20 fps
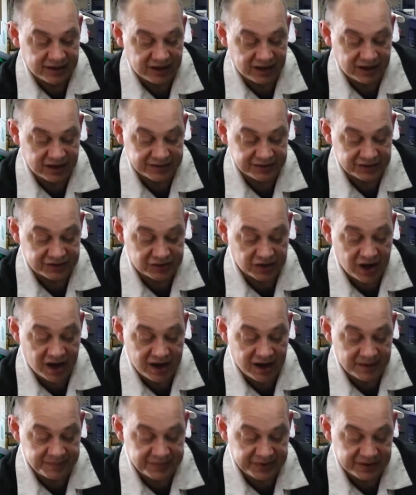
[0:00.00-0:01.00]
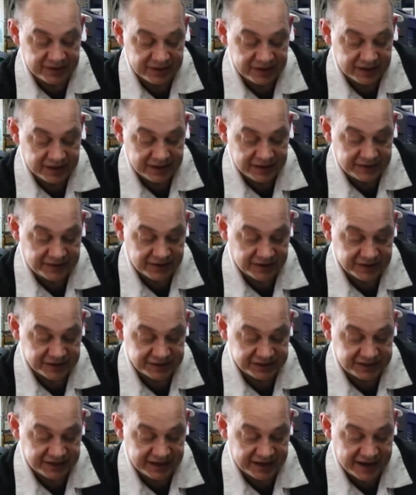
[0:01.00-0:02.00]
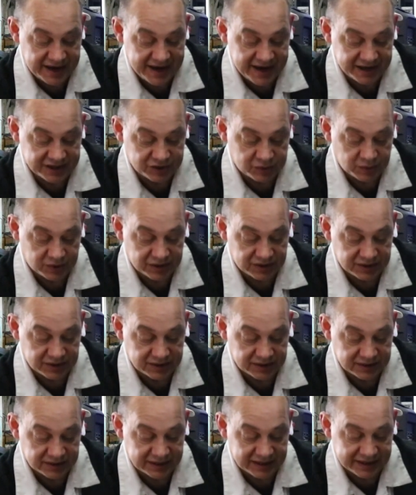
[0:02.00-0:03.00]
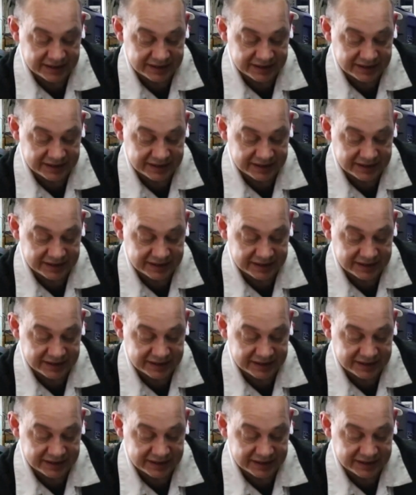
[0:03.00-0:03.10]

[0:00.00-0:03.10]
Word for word: On the top, there's the actual